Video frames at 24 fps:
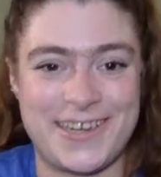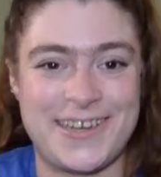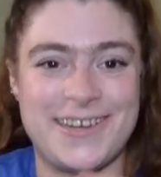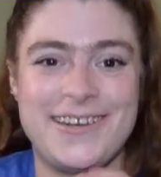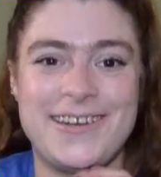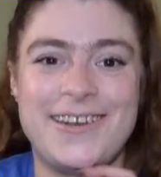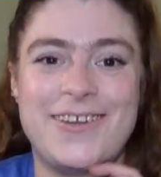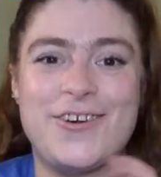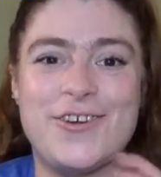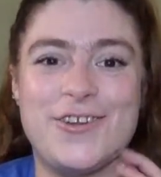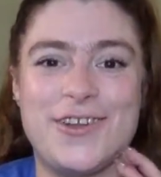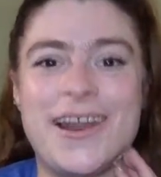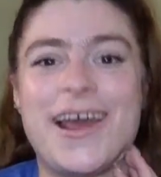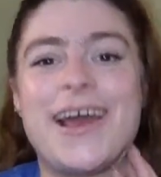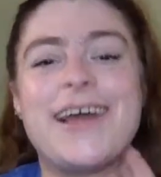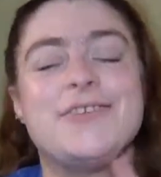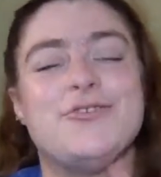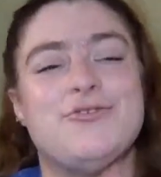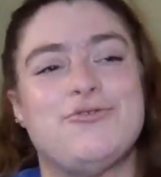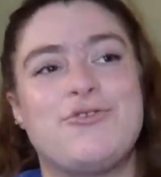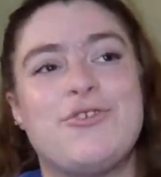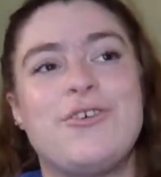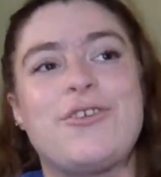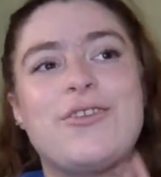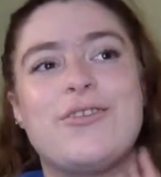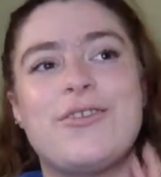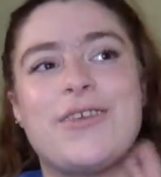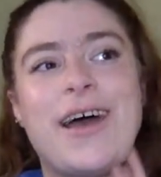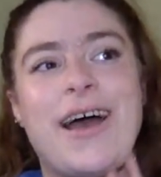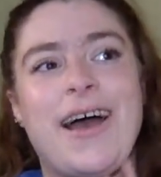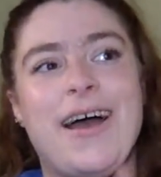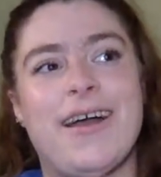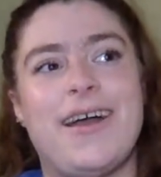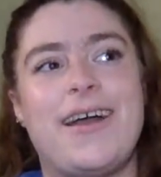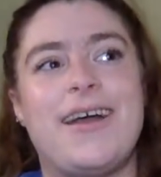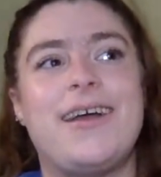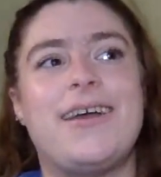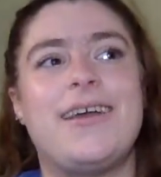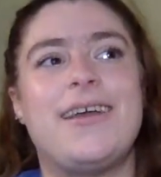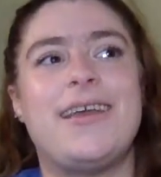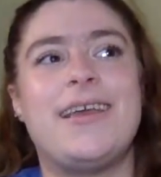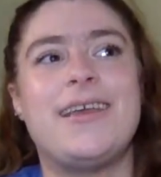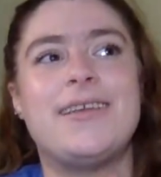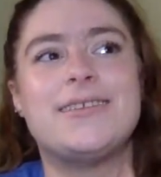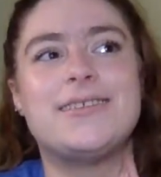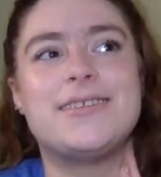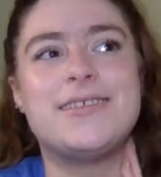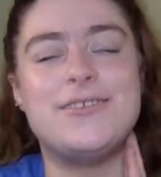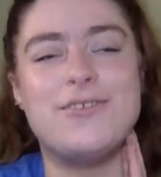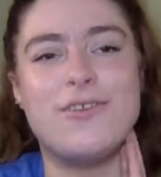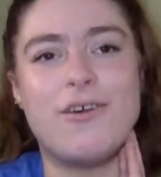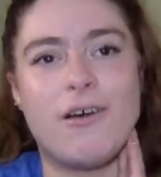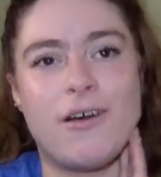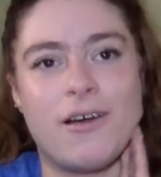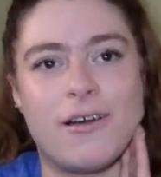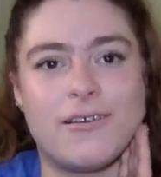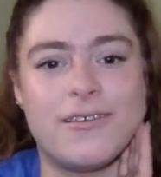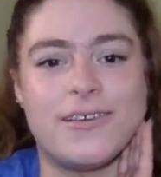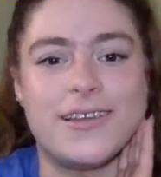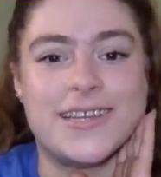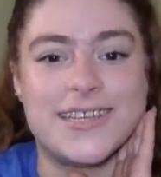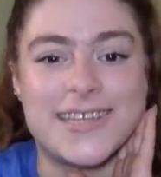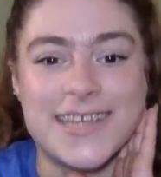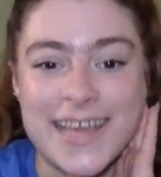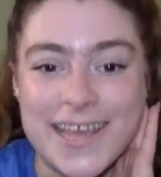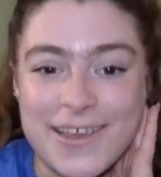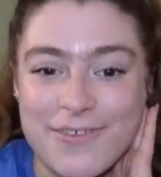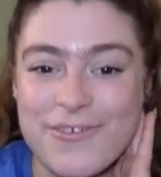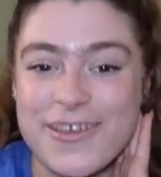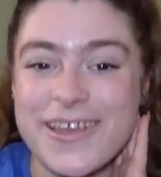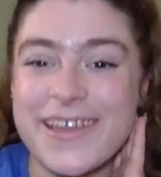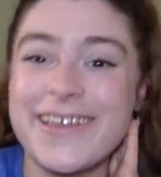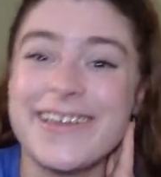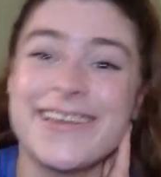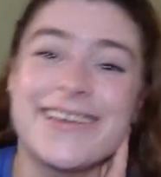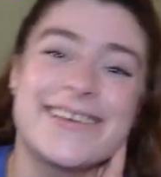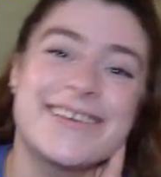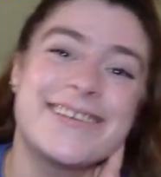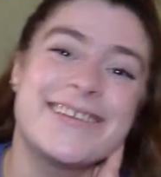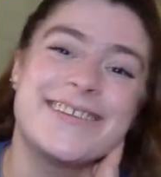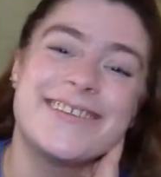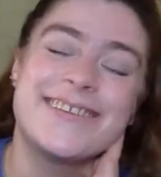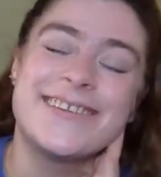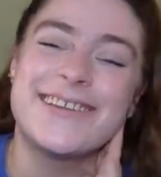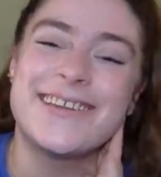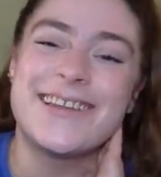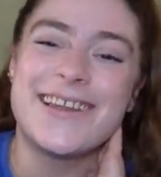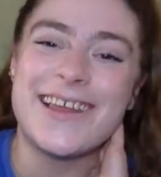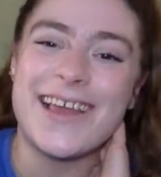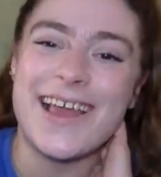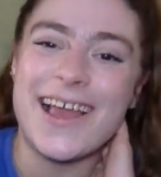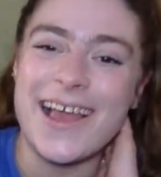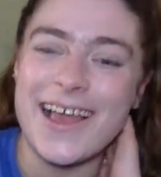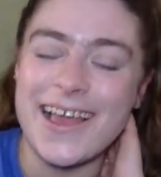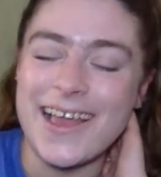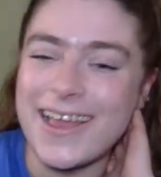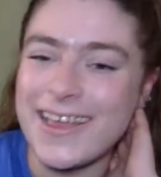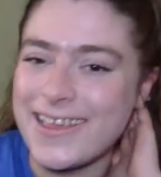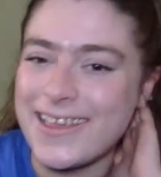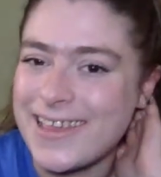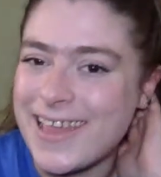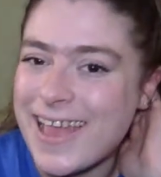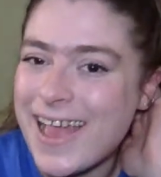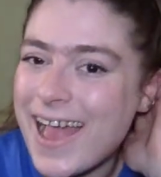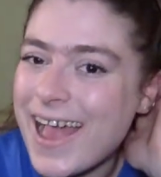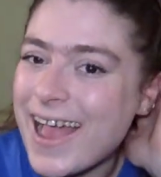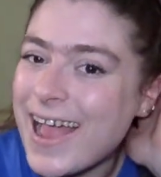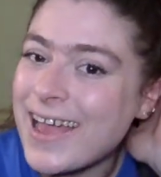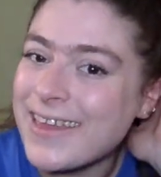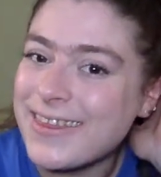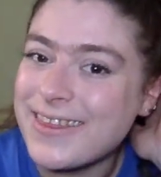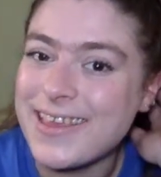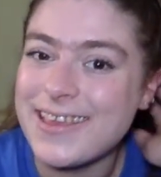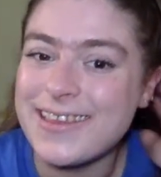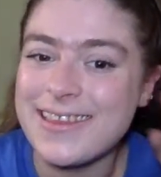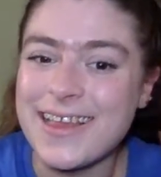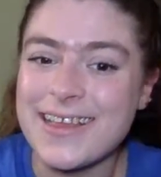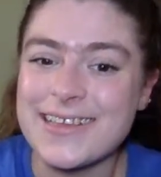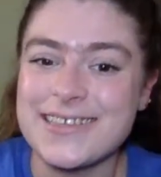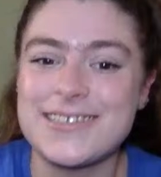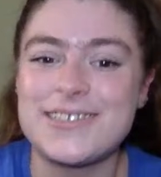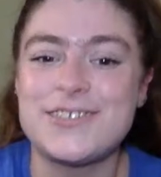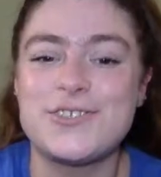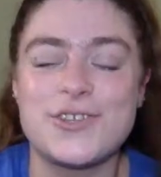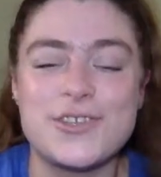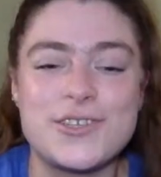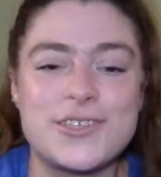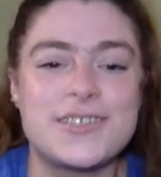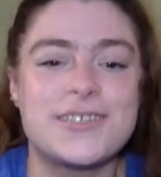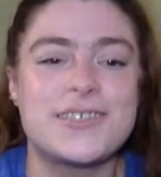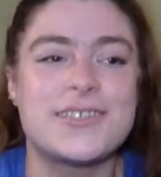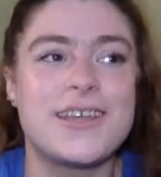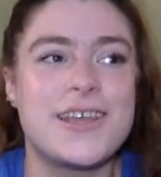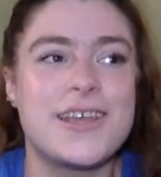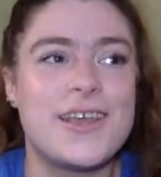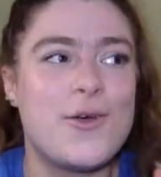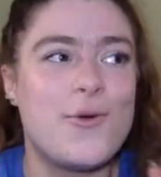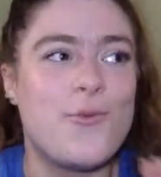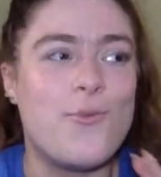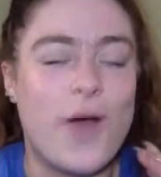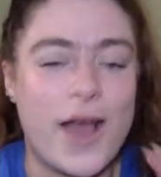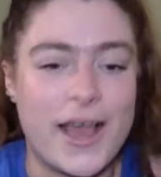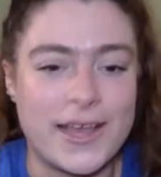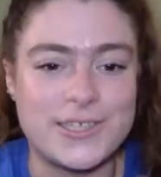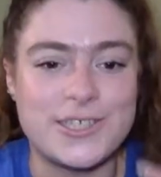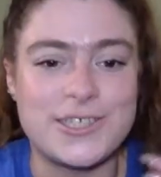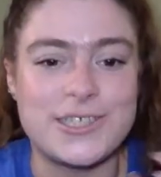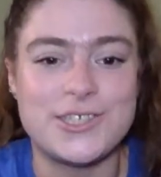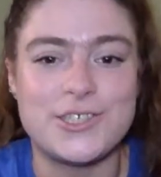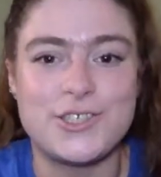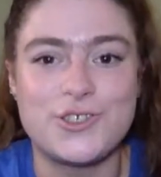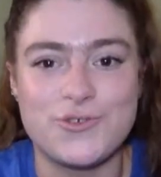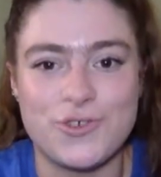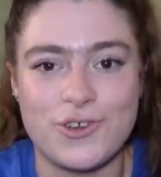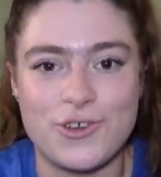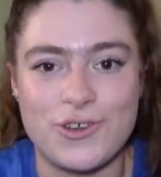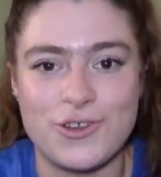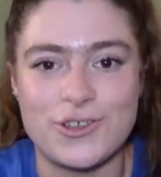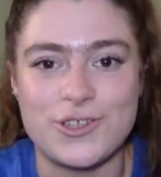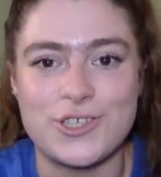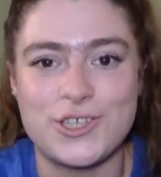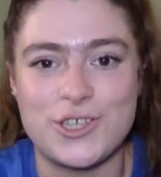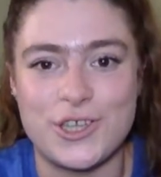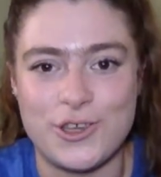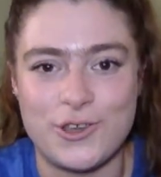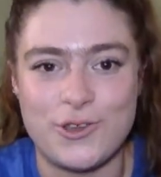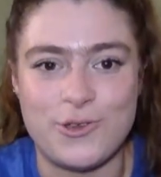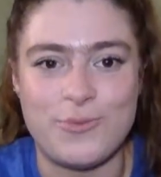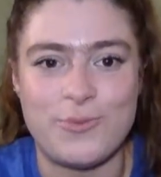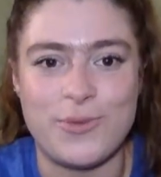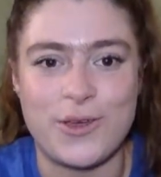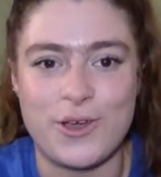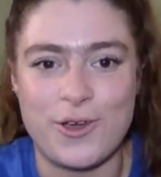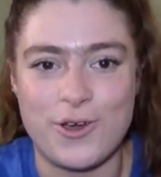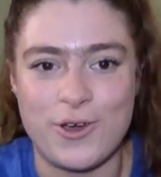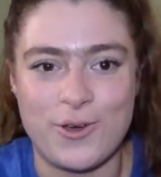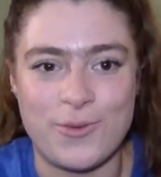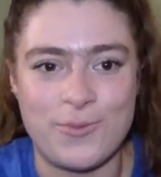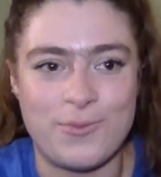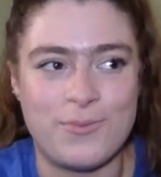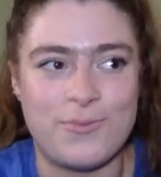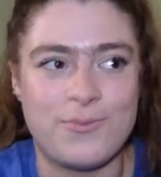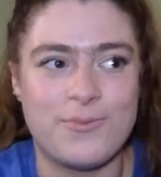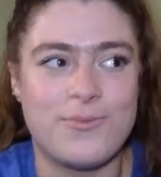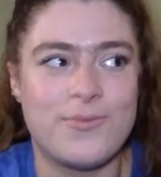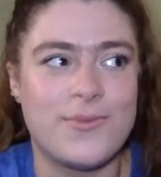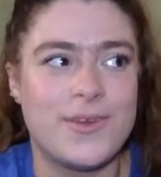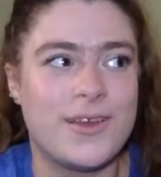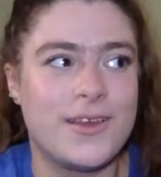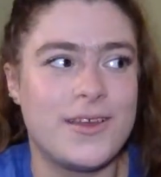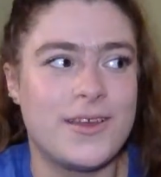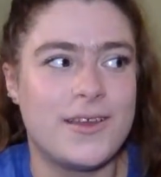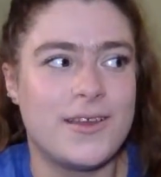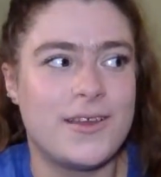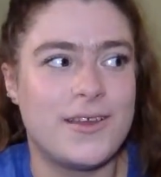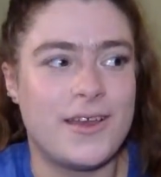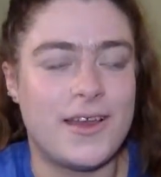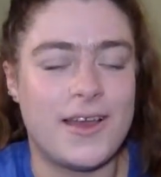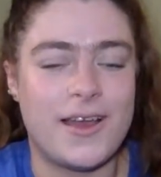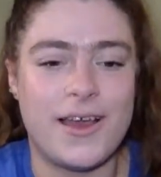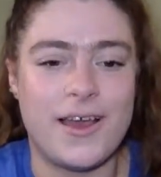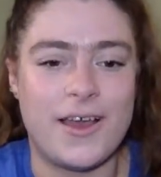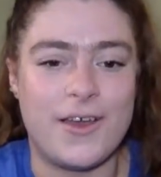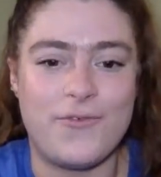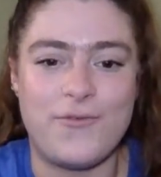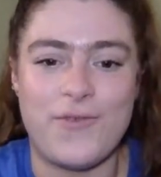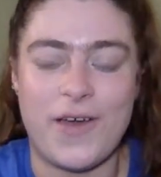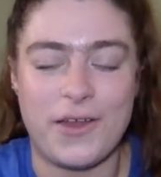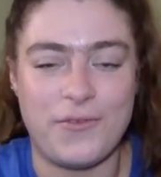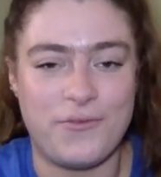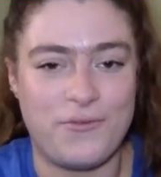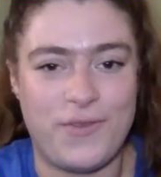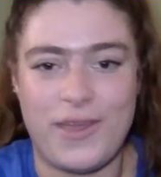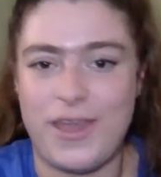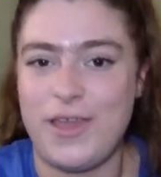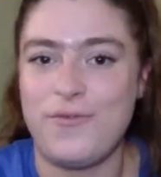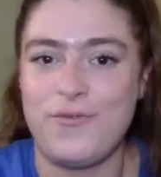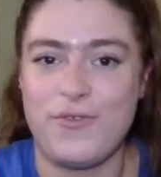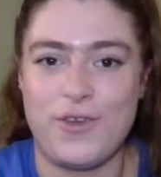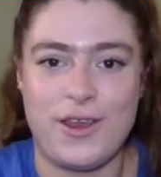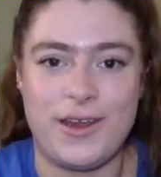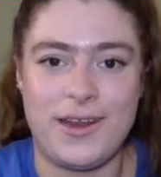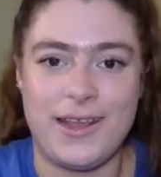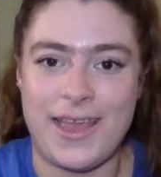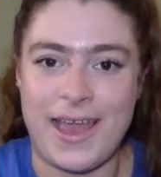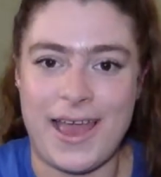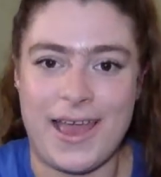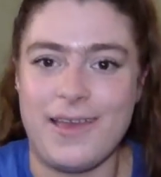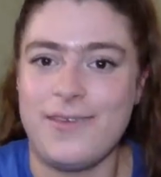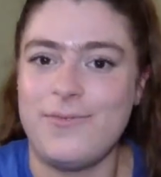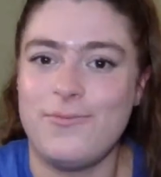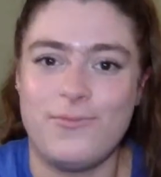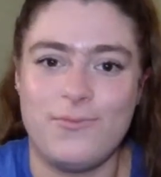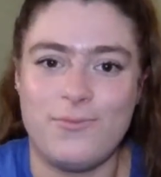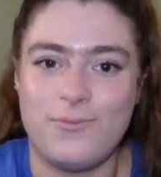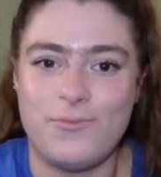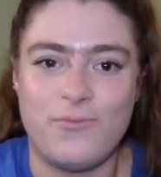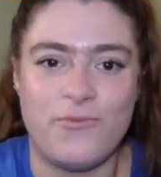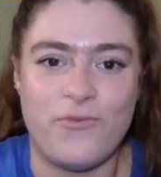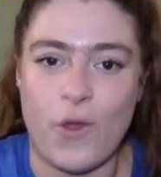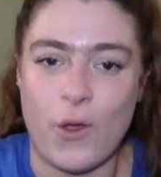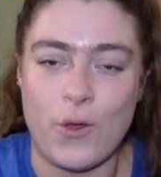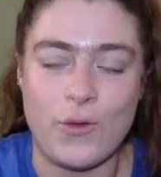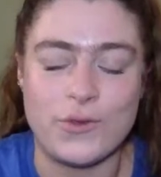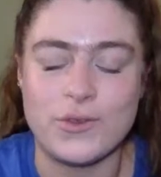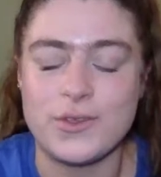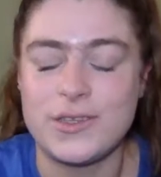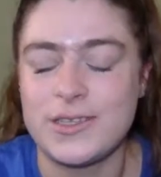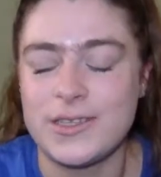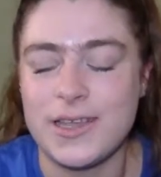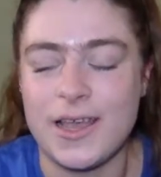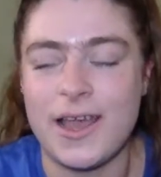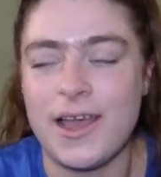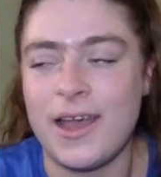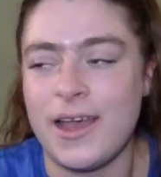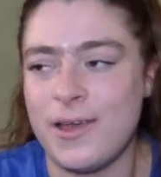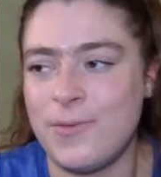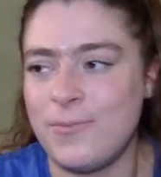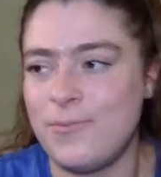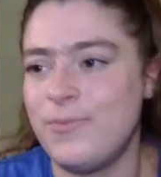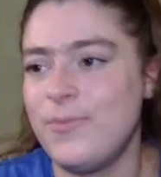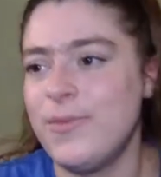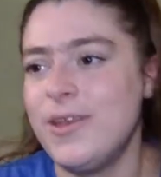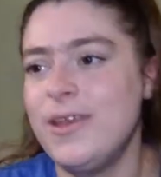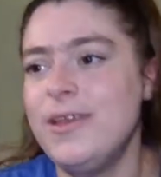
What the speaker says: and unnatural that it's not endearing. And yeah, I think that's just why she struggled to become a fan favorite and get votes. I